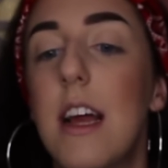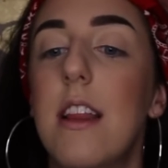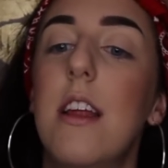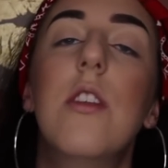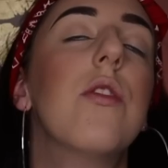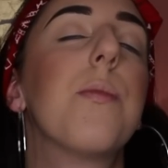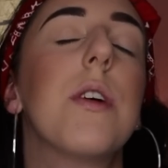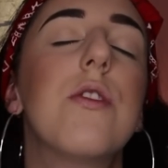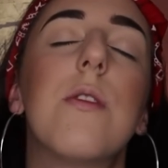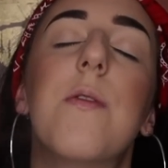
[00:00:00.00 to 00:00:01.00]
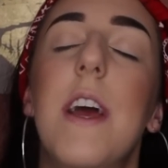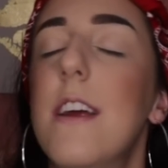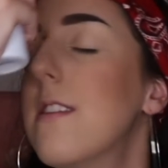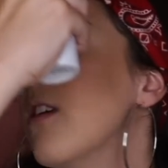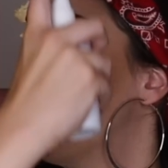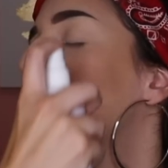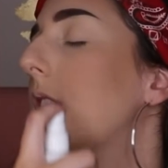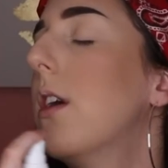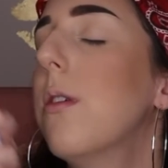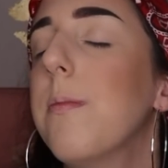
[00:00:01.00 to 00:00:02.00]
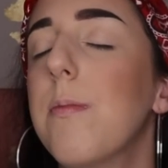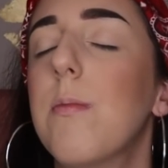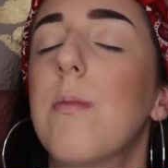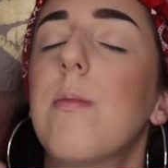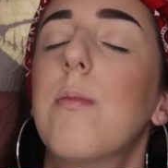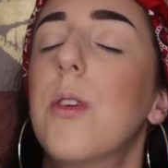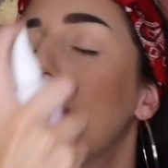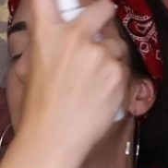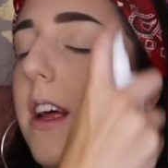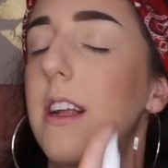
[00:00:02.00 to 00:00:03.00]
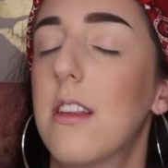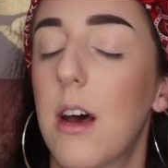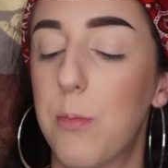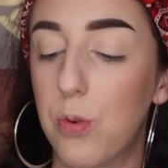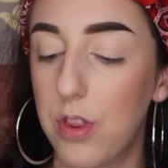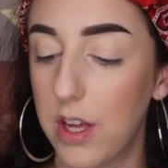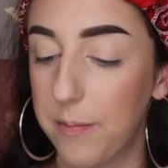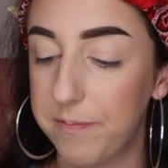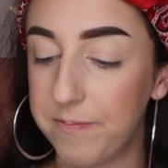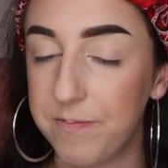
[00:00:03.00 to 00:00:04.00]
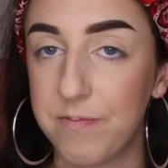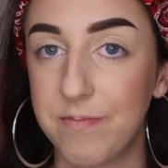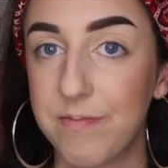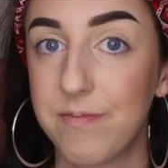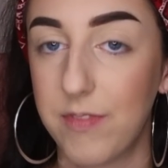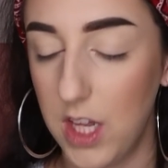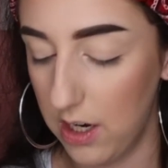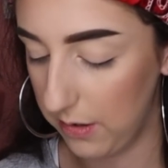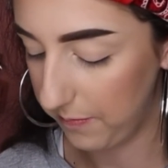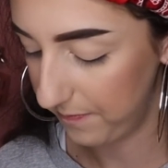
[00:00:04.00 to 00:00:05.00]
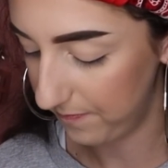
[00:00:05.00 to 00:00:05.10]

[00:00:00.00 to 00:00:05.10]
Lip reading: And then spritz your face as well. So you got like double the, you know,